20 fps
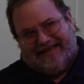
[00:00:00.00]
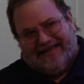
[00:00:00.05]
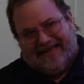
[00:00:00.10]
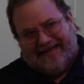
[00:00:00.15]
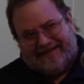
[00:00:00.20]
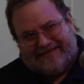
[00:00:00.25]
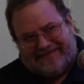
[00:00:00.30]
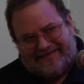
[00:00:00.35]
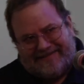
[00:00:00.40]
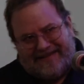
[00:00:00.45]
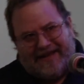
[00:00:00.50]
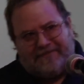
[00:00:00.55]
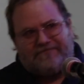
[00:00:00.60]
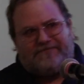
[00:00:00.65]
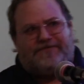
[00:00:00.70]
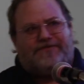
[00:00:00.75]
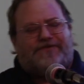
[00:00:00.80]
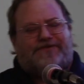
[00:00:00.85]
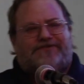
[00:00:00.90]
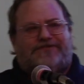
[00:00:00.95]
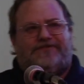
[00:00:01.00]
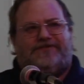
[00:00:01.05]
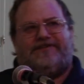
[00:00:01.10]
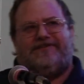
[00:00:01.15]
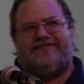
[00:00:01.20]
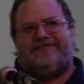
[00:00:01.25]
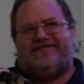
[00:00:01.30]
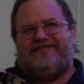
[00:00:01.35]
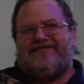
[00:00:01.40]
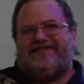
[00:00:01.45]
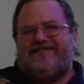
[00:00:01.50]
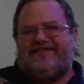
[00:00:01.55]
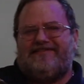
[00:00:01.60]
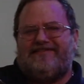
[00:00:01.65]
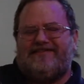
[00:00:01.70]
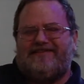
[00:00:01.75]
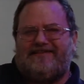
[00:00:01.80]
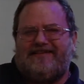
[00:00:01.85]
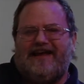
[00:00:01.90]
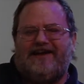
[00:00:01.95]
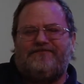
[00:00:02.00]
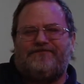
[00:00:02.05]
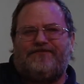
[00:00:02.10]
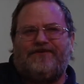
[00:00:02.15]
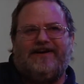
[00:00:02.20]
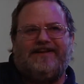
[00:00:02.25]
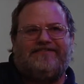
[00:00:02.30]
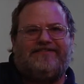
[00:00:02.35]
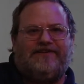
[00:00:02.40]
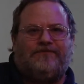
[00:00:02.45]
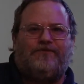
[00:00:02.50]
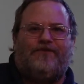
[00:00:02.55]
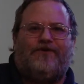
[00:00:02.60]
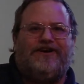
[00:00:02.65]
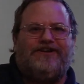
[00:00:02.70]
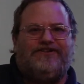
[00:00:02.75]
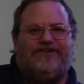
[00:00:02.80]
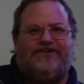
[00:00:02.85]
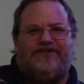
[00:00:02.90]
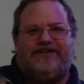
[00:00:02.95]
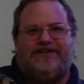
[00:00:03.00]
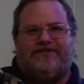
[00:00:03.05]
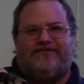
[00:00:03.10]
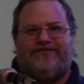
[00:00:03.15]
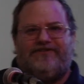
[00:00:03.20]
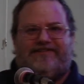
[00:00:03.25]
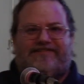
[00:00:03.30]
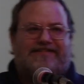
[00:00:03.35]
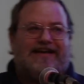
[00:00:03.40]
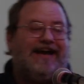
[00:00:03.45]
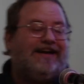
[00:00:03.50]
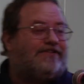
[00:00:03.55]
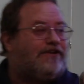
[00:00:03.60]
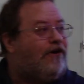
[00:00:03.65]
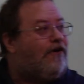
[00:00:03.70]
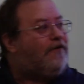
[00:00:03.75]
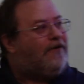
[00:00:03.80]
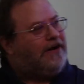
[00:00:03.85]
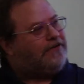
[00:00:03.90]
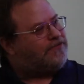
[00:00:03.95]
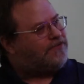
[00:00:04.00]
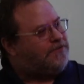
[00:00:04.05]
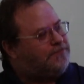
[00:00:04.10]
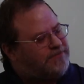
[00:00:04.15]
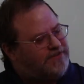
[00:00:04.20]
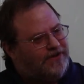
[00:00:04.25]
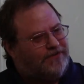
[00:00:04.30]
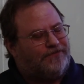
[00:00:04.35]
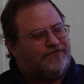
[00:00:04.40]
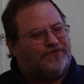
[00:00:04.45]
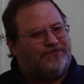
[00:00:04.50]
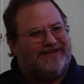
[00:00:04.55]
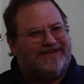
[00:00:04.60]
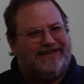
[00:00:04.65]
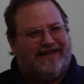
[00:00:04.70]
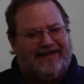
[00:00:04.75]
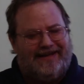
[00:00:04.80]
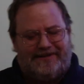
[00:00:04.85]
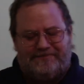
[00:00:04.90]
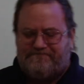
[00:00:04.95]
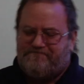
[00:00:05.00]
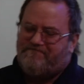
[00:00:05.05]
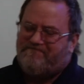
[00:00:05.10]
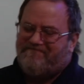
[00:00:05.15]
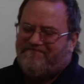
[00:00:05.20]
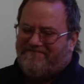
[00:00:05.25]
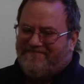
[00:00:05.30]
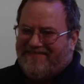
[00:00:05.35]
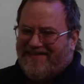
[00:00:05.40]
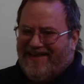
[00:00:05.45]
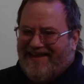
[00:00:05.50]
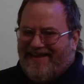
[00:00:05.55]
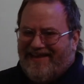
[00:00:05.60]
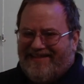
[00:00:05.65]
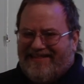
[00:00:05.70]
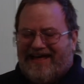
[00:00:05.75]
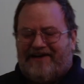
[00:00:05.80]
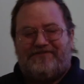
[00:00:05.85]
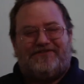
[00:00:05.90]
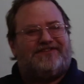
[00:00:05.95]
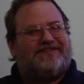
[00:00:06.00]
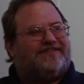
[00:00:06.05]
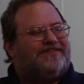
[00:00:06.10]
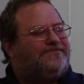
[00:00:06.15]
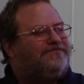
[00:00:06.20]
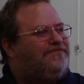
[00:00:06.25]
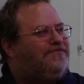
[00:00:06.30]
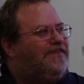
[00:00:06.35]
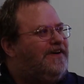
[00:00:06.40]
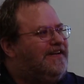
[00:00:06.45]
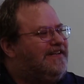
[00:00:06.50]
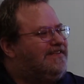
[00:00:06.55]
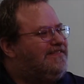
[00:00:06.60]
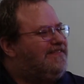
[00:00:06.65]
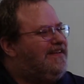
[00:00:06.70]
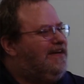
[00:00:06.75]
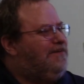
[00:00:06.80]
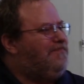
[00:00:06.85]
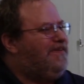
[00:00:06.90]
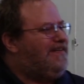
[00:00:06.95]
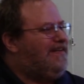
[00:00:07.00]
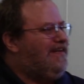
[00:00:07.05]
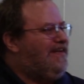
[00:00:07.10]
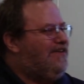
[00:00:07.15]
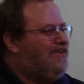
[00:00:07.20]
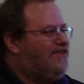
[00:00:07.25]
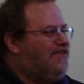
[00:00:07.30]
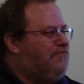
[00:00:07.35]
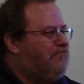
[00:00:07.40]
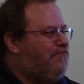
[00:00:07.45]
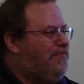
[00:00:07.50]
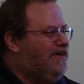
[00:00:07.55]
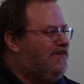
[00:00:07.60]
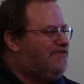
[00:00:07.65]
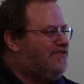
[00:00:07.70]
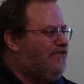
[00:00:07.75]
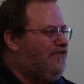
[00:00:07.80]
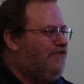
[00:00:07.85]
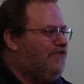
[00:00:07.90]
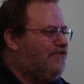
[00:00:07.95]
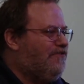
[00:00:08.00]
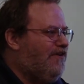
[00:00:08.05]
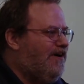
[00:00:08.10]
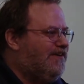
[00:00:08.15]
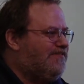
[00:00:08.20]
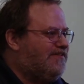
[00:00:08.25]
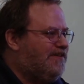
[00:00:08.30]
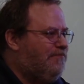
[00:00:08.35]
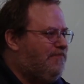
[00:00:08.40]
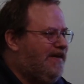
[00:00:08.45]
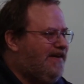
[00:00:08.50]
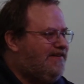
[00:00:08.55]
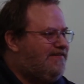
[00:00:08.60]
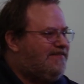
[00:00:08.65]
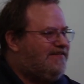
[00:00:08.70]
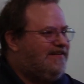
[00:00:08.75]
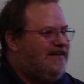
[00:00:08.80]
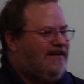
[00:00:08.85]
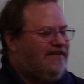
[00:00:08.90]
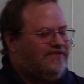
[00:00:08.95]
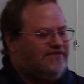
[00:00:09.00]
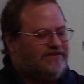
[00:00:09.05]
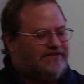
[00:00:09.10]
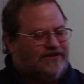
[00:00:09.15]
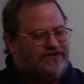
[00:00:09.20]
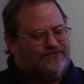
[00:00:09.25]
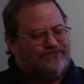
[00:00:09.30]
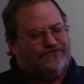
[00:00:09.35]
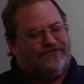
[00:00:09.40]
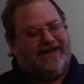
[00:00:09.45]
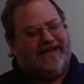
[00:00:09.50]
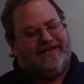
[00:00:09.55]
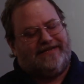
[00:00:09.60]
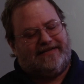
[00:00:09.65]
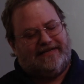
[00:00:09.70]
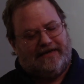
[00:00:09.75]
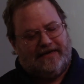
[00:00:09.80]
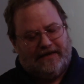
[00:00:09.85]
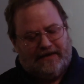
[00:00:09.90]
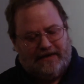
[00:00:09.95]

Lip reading: Except for 10 friends in one unit who decided to all out themselves one day. That was a fun excitement to hear the buzz go across the base. It was great.